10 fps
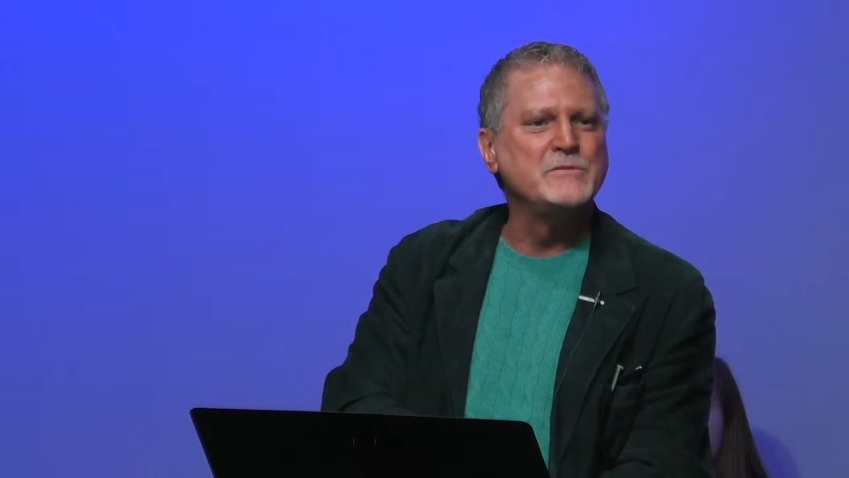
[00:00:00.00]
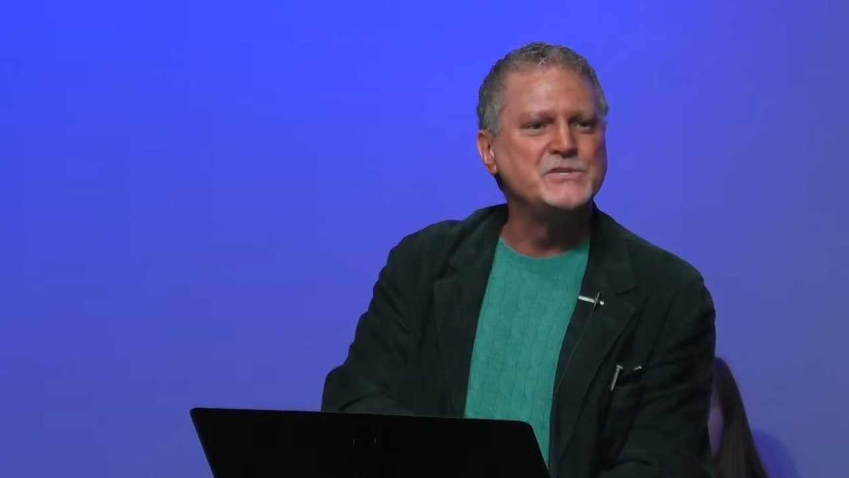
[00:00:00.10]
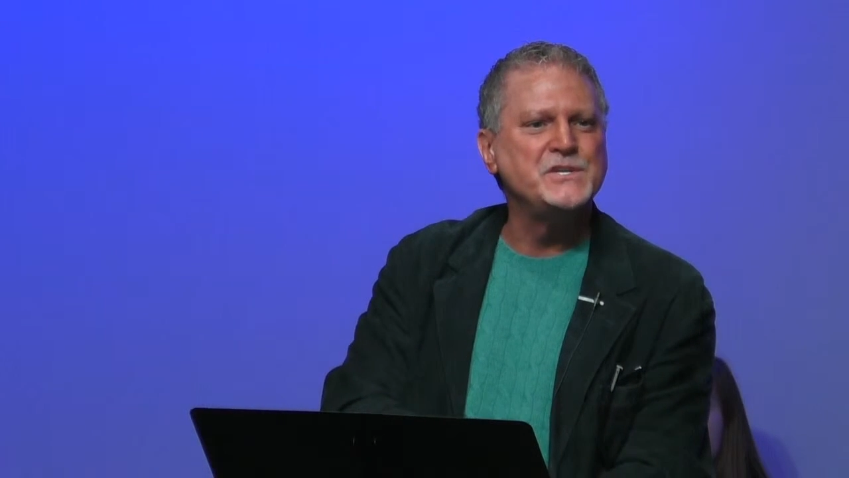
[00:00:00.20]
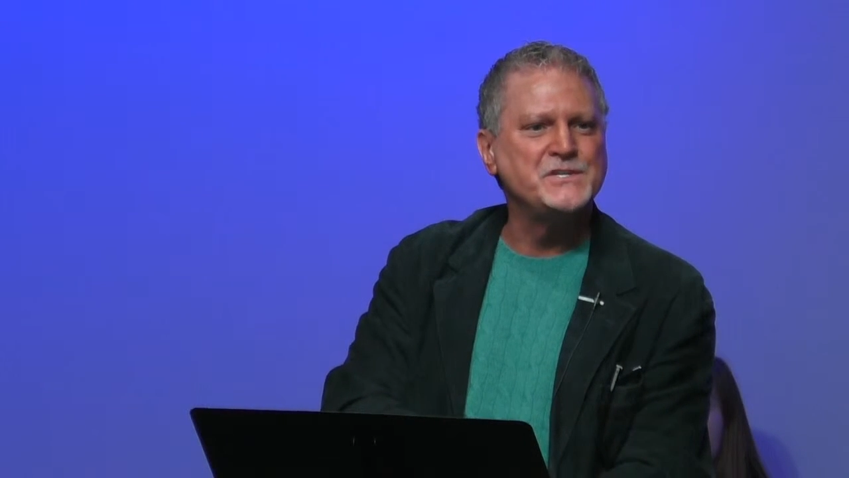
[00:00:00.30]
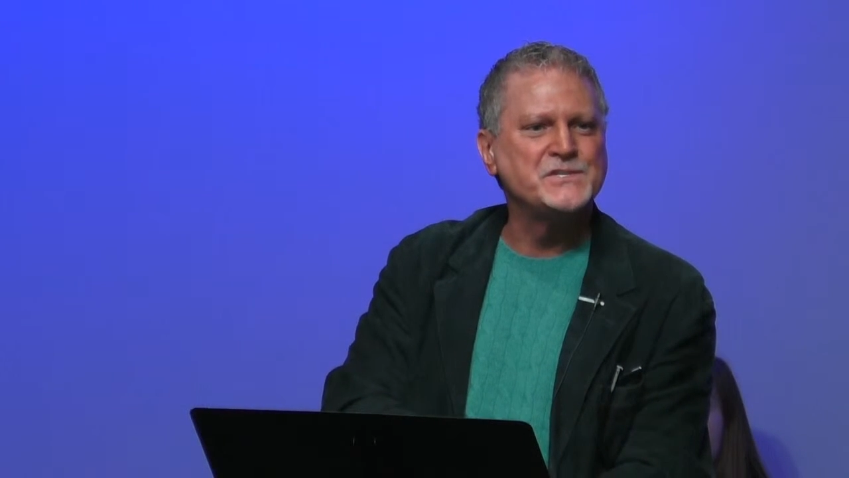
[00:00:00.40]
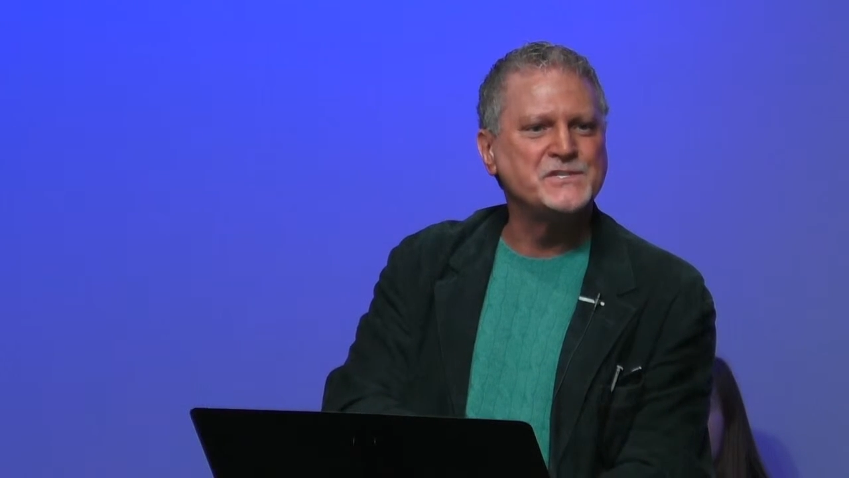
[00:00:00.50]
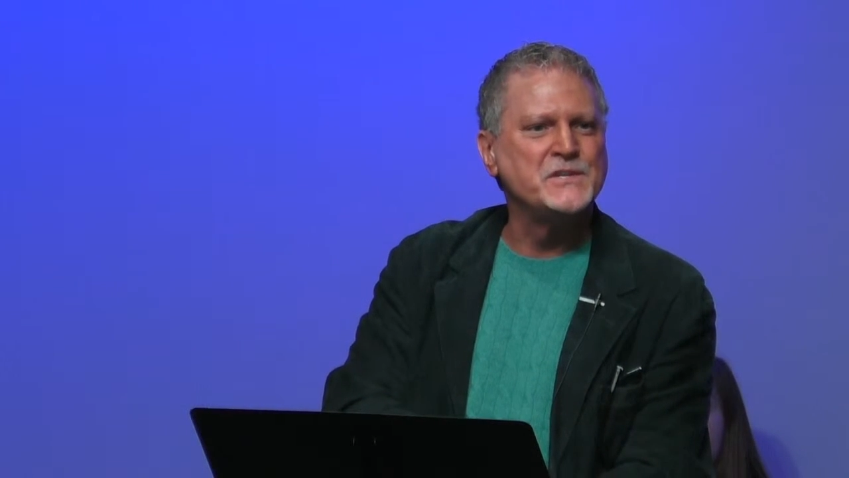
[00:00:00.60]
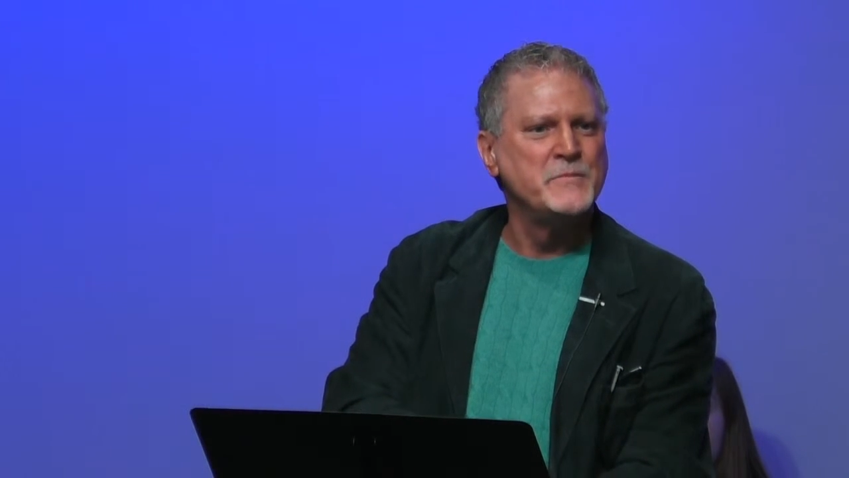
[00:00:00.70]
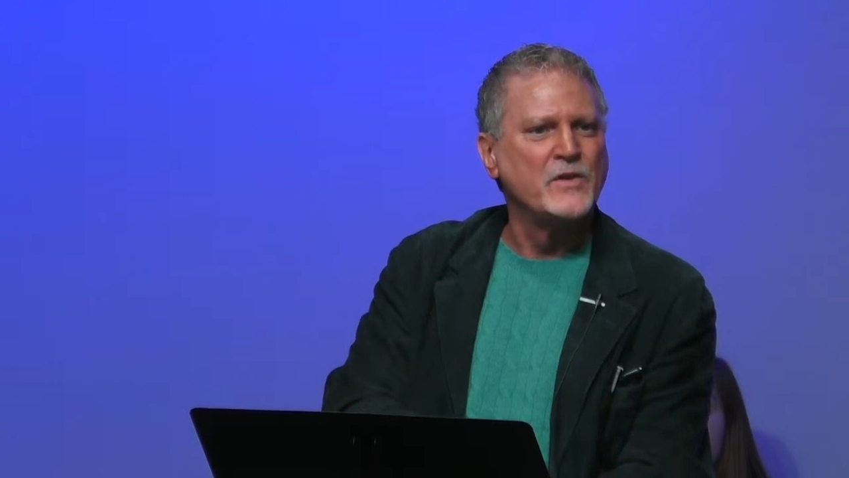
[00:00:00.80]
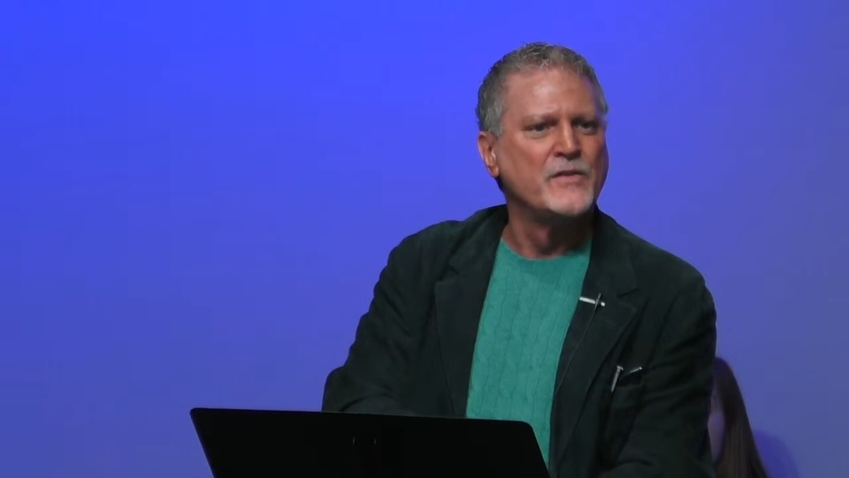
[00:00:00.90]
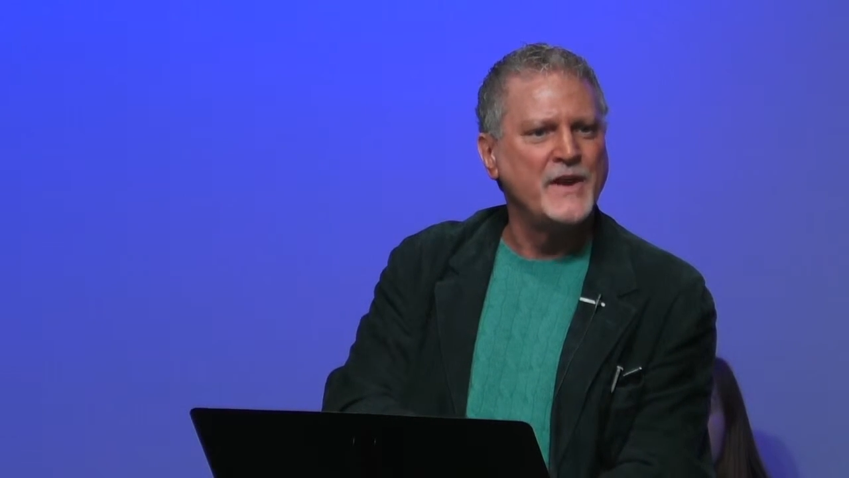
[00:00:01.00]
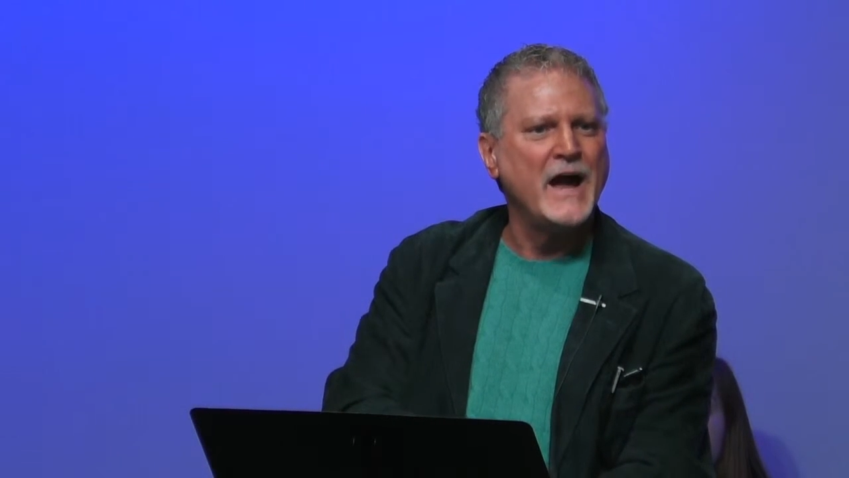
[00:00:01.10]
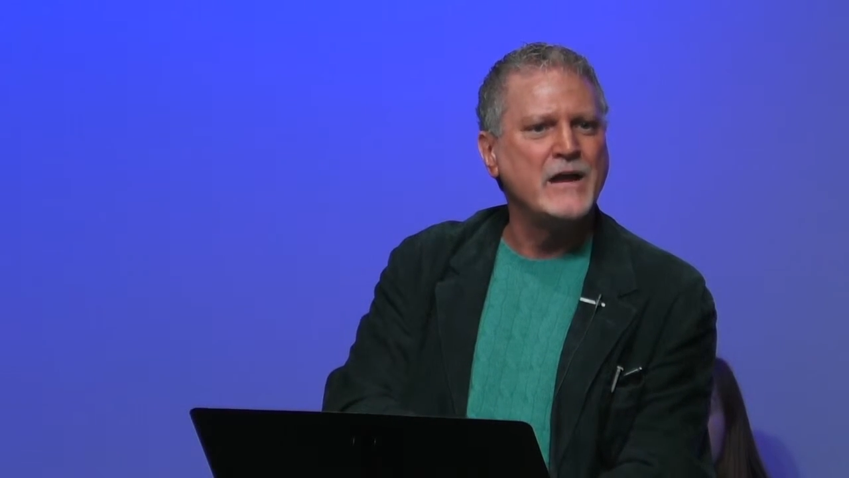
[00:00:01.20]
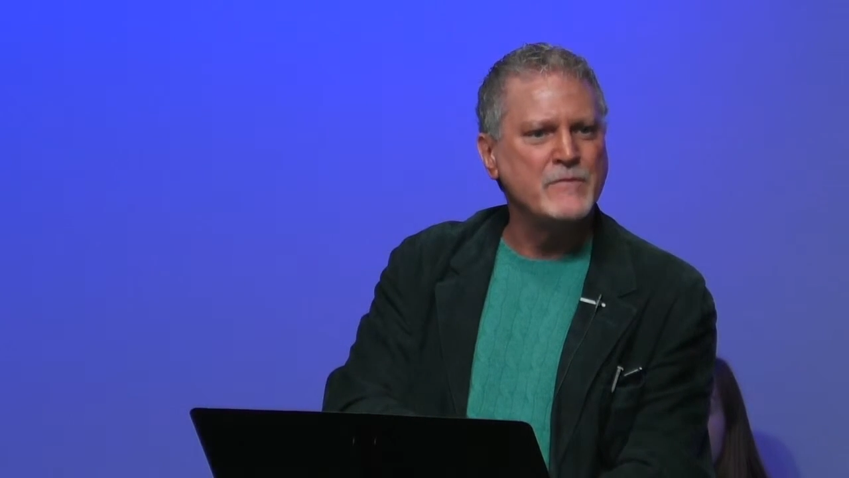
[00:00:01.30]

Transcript: to Jesus in the middle of the night,